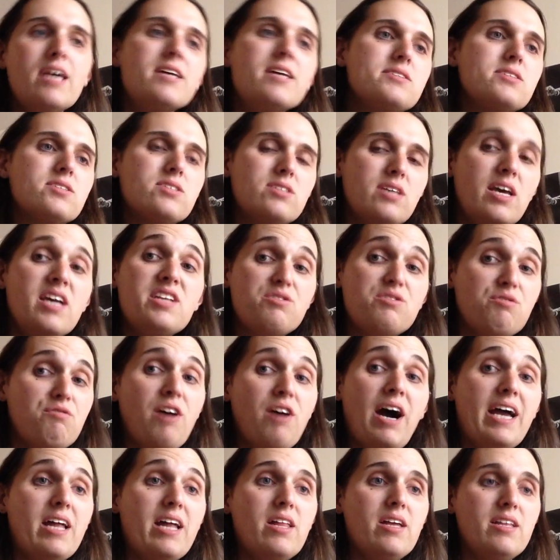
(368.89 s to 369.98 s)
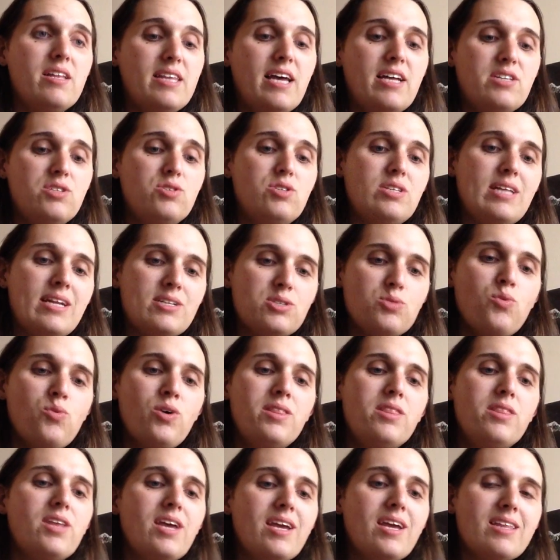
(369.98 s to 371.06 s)
It's it's violent. That's that's
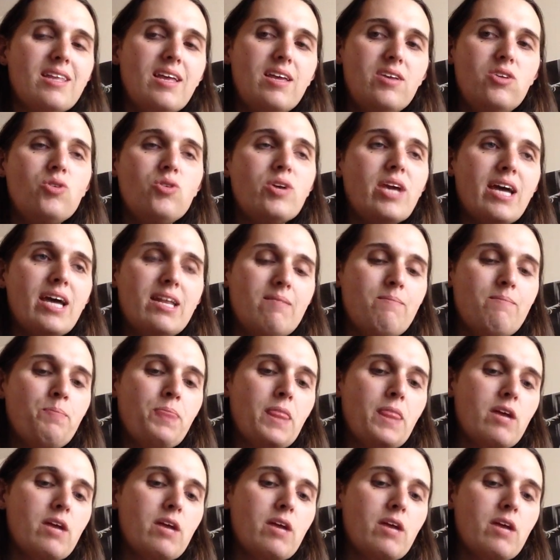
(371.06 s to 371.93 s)
one thing that you get